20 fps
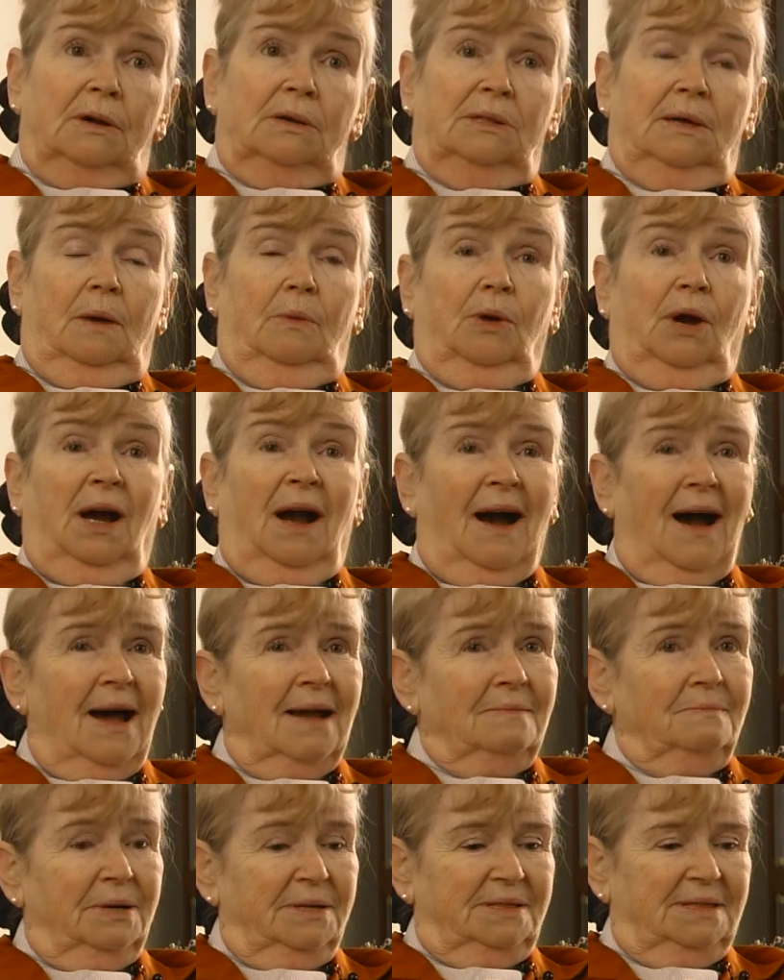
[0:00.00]
They were
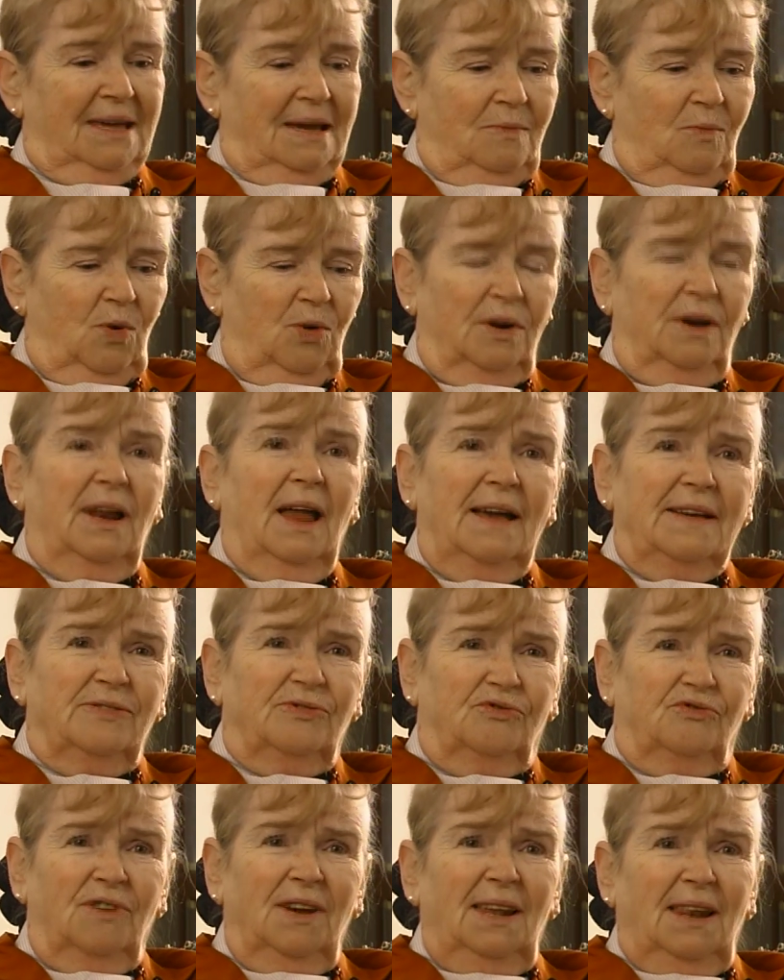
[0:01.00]
cotton, but they wore like
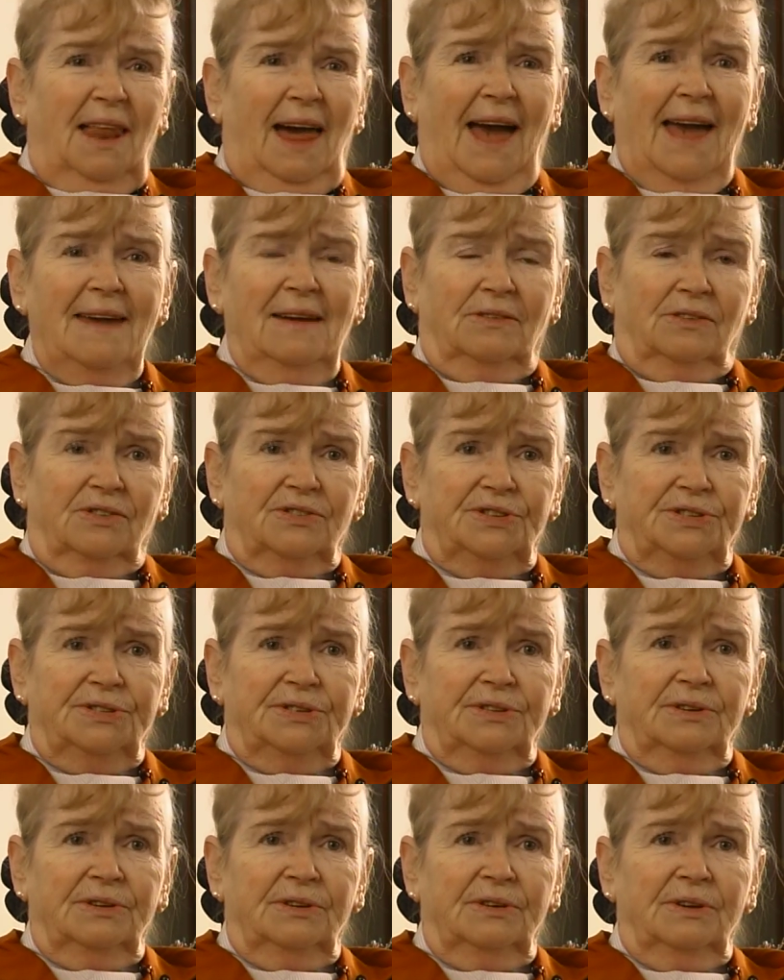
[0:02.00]
3 layers.